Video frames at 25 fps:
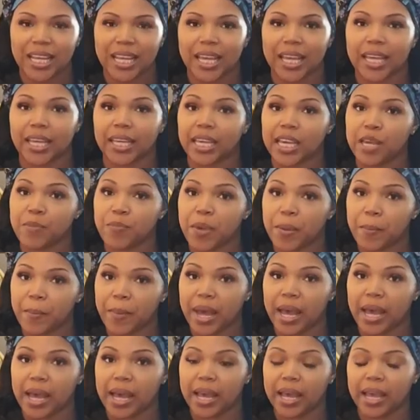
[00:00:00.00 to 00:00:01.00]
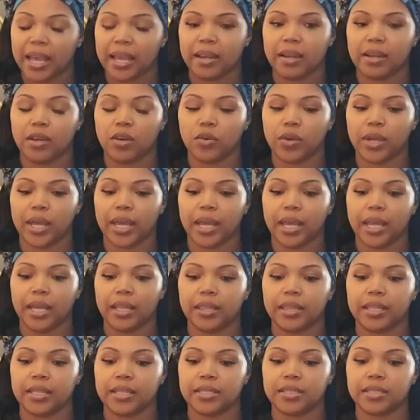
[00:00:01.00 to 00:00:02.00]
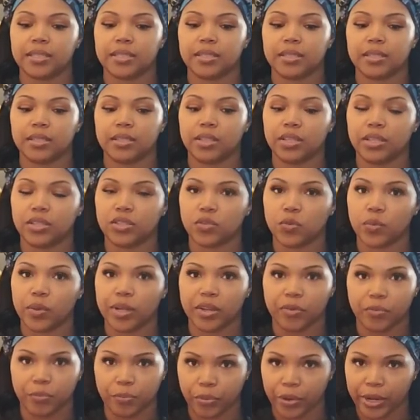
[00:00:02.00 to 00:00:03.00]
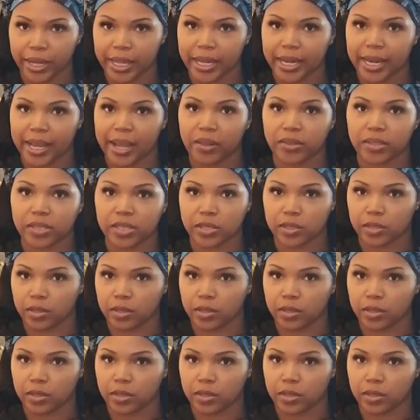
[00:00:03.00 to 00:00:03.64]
and keep in mind okay this the 12 breaking down